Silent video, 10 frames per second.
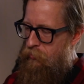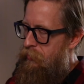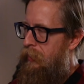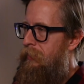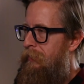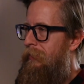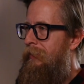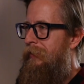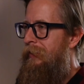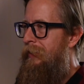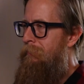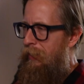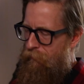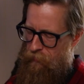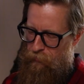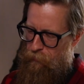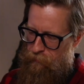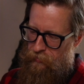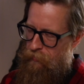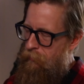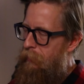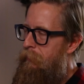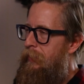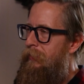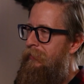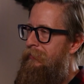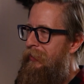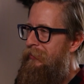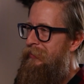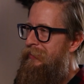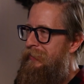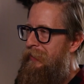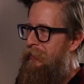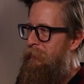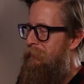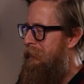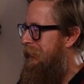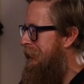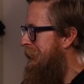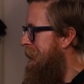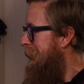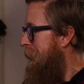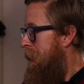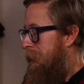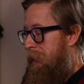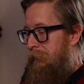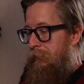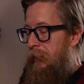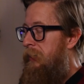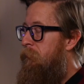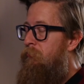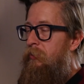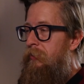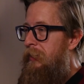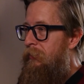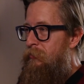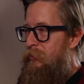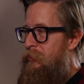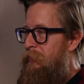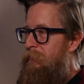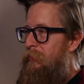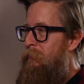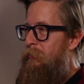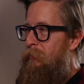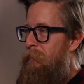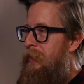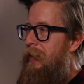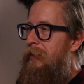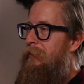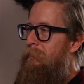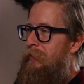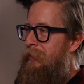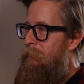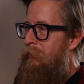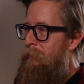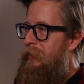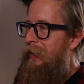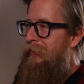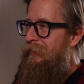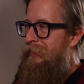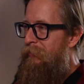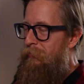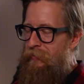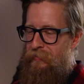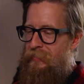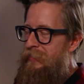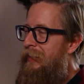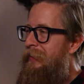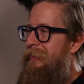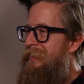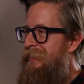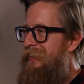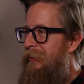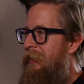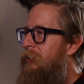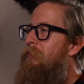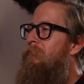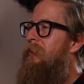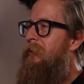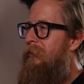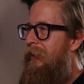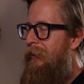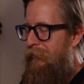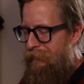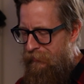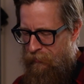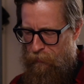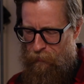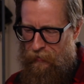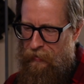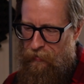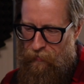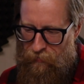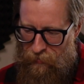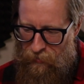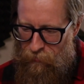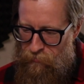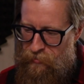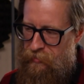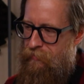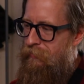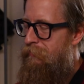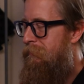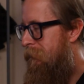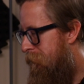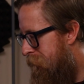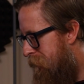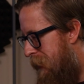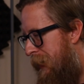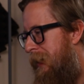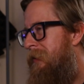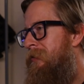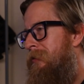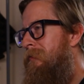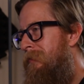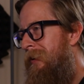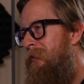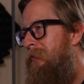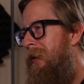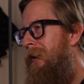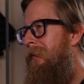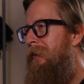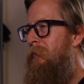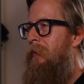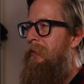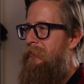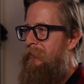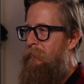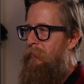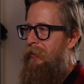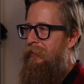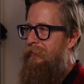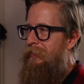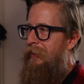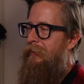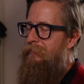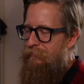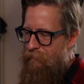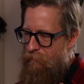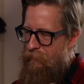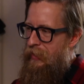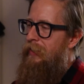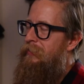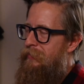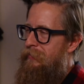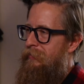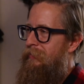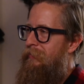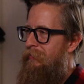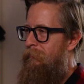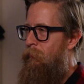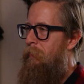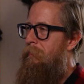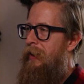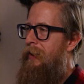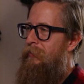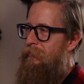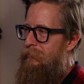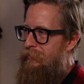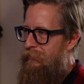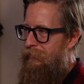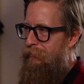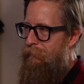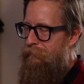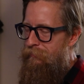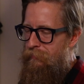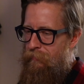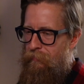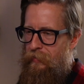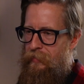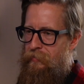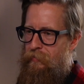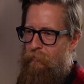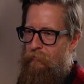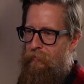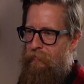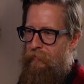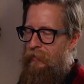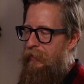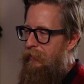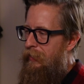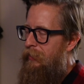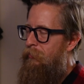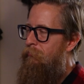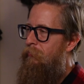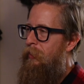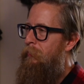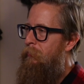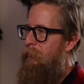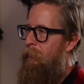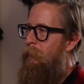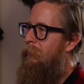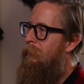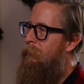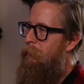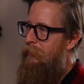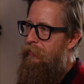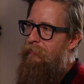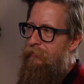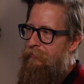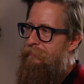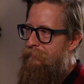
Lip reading: jacket on, I had my films under my belt and all this stuff, and I could feel the energy shift in the room. They hated me. They wanted me out of there within seconds, and I couldn't figure it out. So the energy, the attitude that you carry about somebody, that is what matters, less so than how you frame it with a word or whatever.